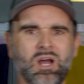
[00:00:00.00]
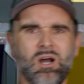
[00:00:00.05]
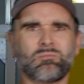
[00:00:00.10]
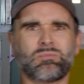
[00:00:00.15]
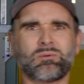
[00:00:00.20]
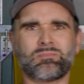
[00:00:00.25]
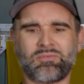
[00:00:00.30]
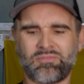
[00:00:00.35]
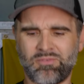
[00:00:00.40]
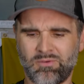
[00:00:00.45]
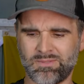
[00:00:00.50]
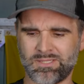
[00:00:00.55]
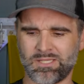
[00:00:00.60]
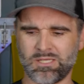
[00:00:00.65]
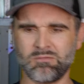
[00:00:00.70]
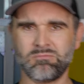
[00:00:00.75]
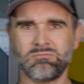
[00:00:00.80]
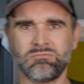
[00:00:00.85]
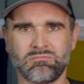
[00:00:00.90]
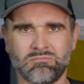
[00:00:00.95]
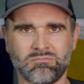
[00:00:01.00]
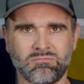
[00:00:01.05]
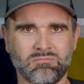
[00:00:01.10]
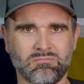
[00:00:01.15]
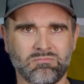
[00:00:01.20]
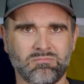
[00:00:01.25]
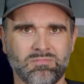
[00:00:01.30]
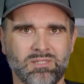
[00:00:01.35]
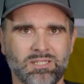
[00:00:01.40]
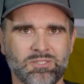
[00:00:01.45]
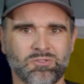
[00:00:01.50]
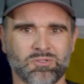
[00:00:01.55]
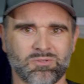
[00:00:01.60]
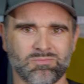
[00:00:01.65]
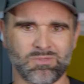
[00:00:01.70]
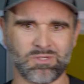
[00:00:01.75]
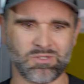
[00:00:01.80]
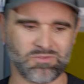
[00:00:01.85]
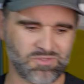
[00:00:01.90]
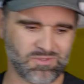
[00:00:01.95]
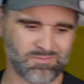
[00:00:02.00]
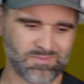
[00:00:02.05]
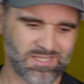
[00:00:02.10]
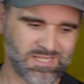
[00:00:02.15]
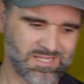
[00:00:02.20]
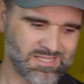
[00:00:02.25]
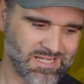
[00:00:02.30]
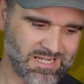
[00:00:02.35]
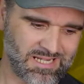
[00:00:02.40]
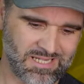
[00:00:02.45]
Oh, but before we do, let's just move some of these